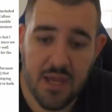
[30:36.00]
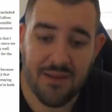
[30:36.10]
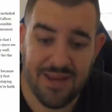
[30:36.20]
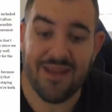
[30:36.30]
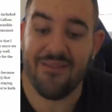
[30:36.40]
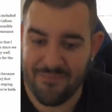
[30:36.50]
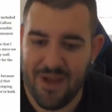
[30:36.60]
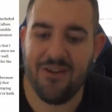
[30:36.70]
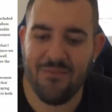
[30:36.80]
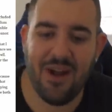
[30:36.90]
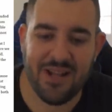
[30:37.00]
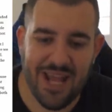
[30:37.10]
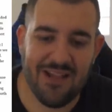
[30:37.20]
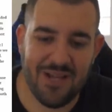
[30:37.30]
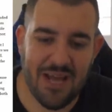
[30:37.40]
Yeah, bear in mind,
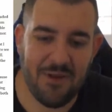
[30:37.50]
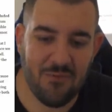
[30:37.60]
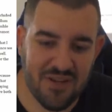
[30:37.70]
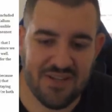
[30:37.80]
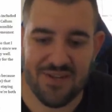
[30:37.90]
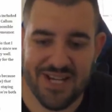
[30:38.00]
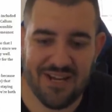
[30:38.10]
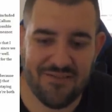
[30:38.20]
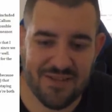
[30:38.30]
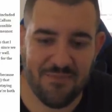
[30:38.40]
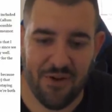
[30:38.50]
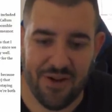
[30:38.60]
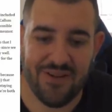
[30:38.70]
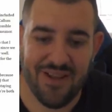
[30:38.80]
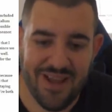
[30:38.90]
Callum and Nappy were still together at this
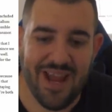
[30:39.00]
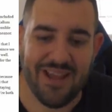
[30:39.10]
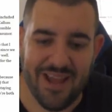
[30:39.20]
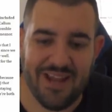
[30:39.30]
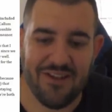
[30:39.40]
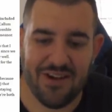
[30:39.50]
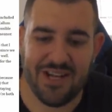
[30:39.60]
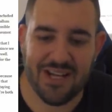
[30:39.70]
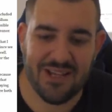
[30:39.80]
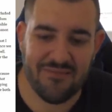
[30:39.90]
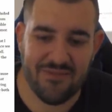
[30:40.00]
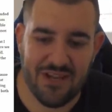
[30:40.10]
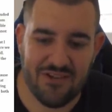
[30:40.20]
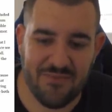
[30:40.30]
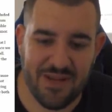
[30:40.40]
point, and they had no idea that the
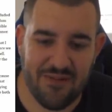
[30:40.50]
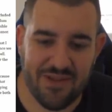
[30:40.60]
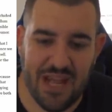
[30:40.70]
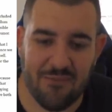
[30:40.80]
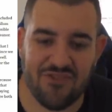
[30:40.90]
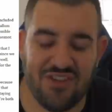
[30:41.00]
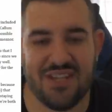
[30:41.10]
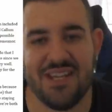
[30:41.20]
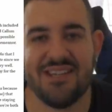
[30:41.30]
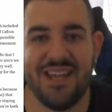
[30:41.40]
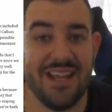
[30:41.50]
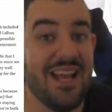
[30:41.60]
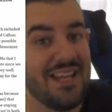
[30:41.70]
relationship began when Callum was just 16.